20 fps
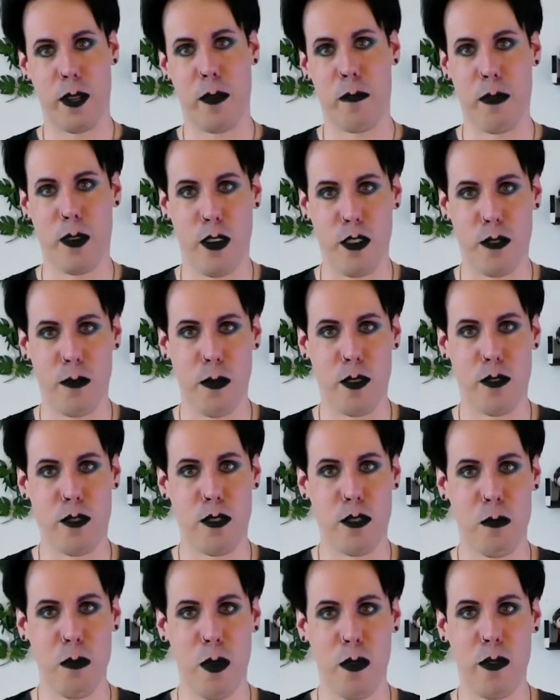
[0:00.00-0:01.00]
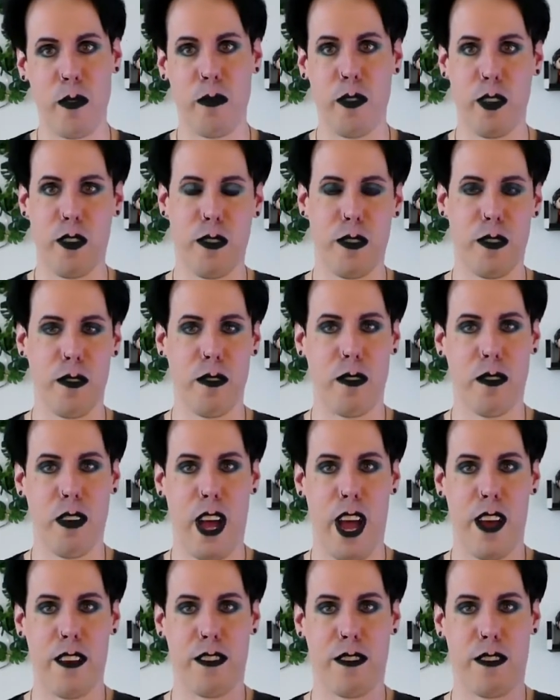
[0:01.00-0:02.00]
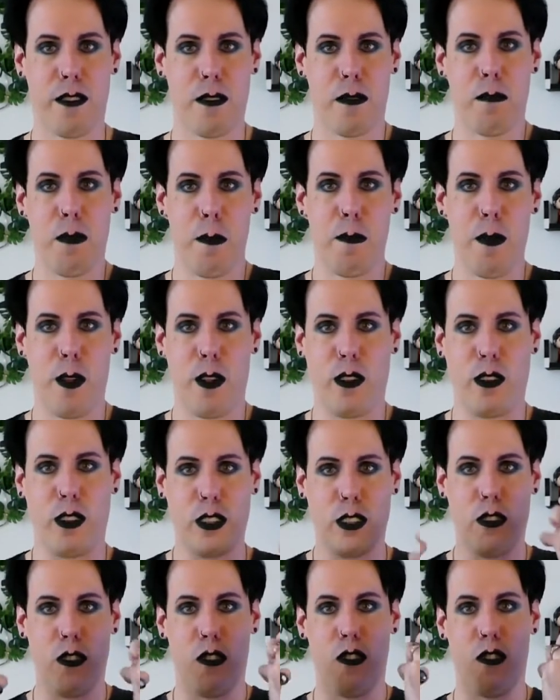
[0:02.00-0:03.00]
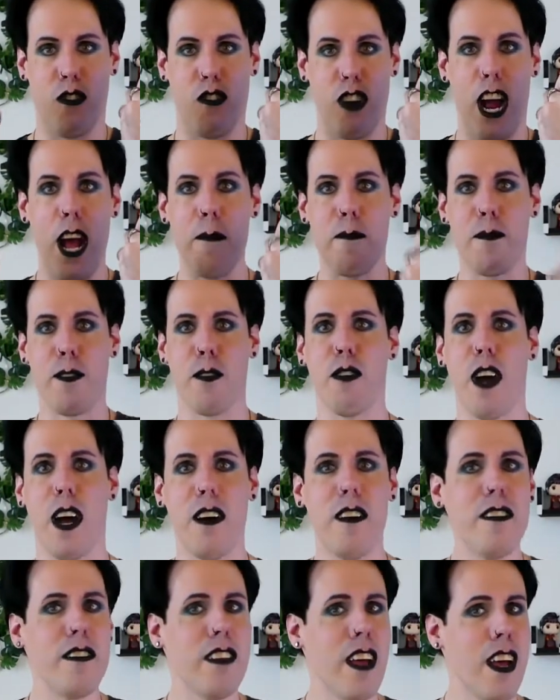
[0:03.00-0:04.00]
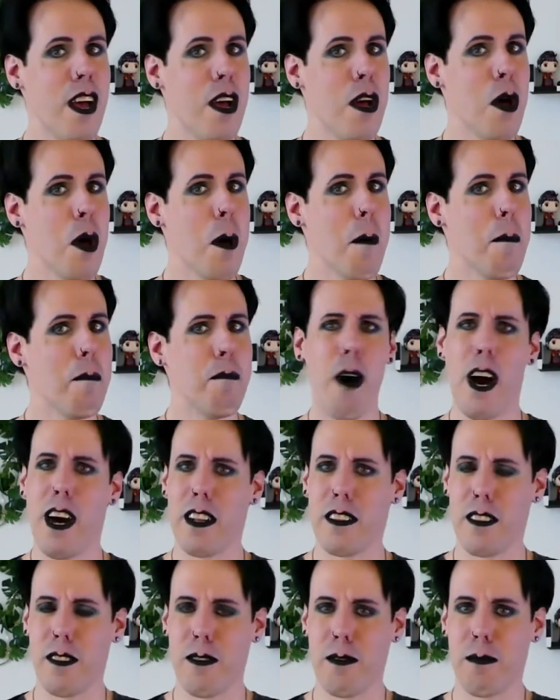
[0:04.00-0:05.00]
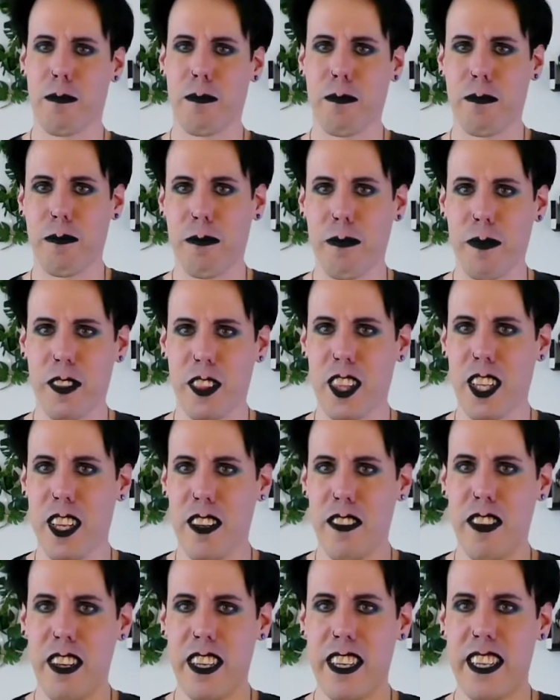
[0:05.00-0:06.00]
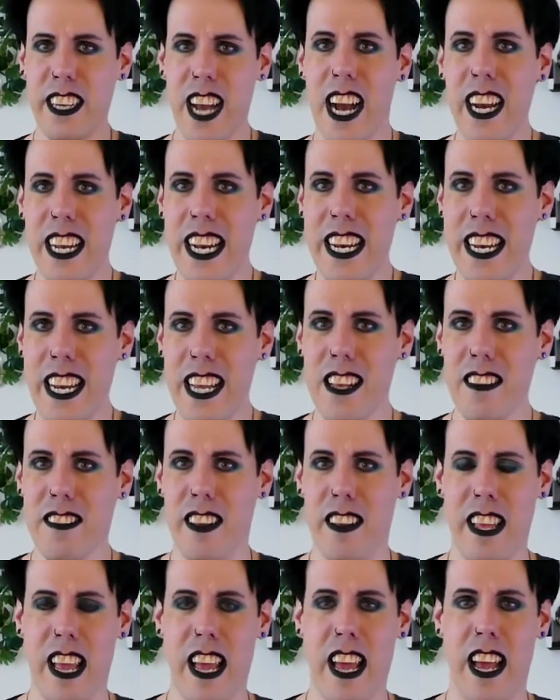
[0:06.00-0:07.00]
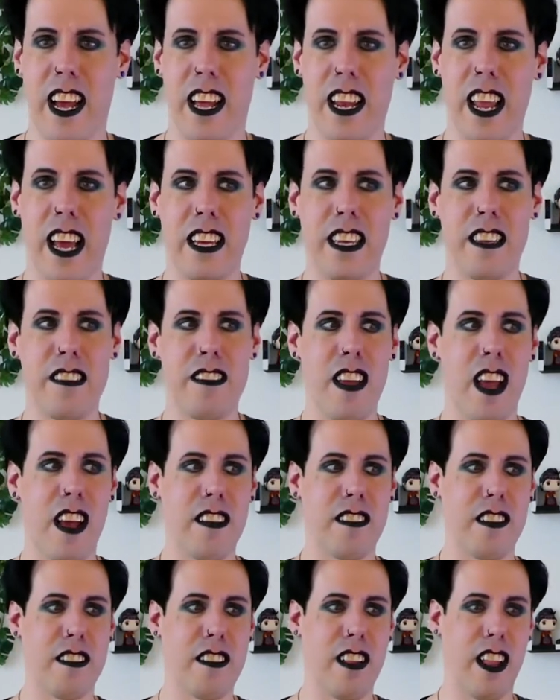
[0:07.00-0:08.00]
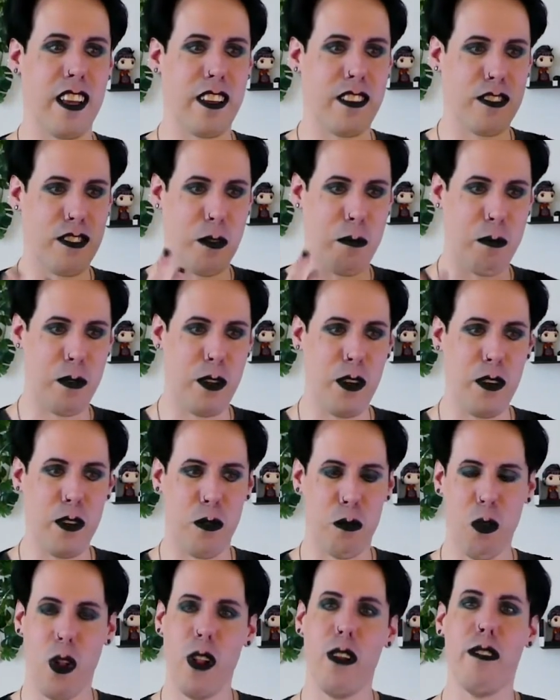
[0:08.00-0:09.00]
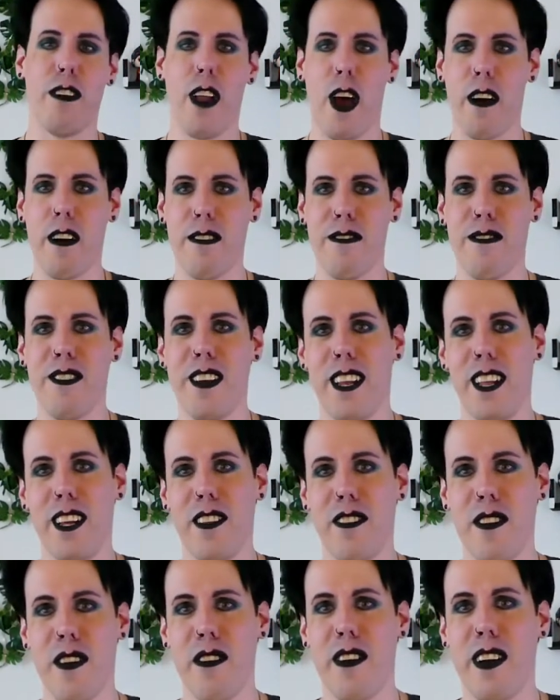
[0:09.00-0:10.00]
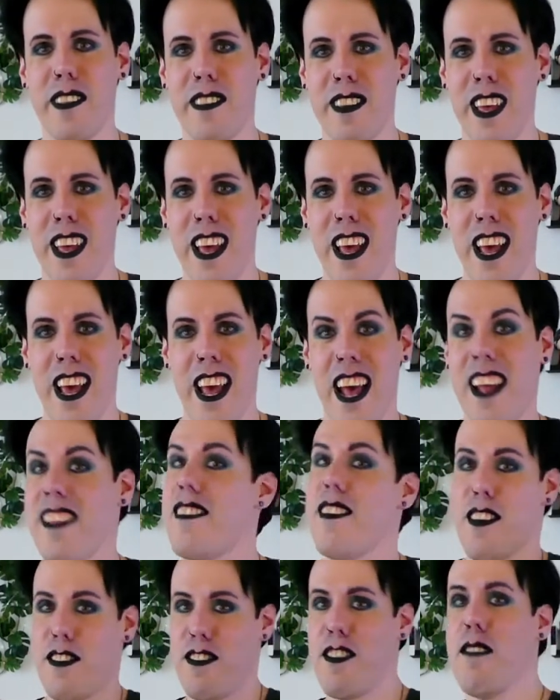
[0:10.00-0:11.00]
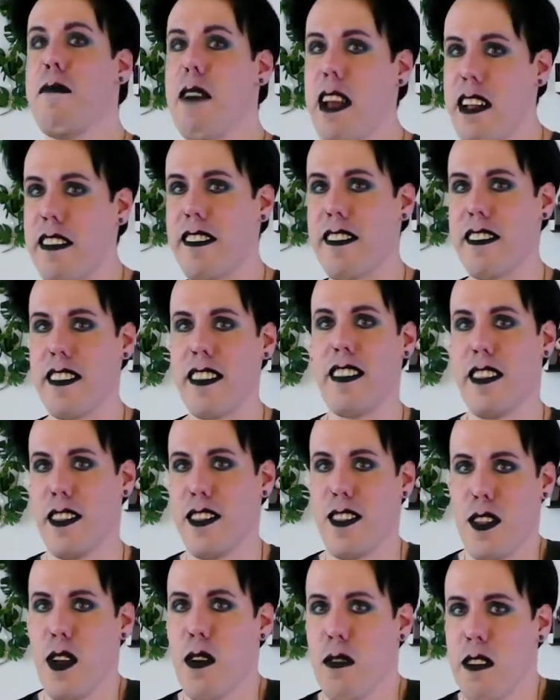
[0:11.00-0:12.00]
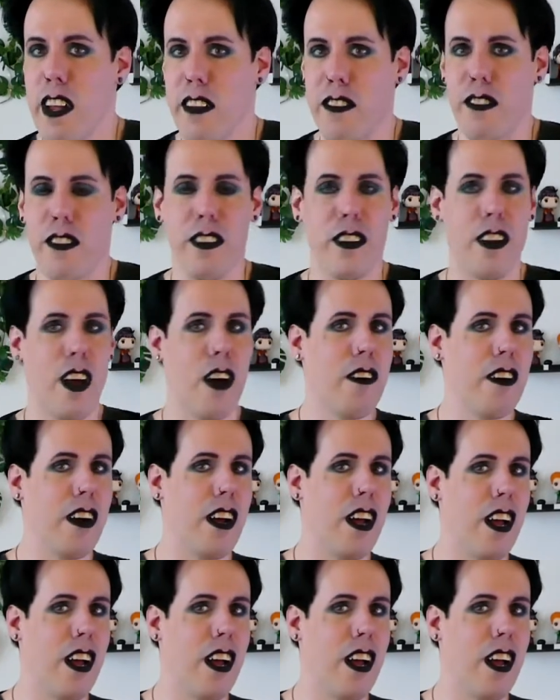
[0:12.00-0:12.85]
the Ghostbusters movie, which has people wrapped around, but she kind of nails it here. Like, she has this like subdued wallflower feeling to it until she makes the wish, you know.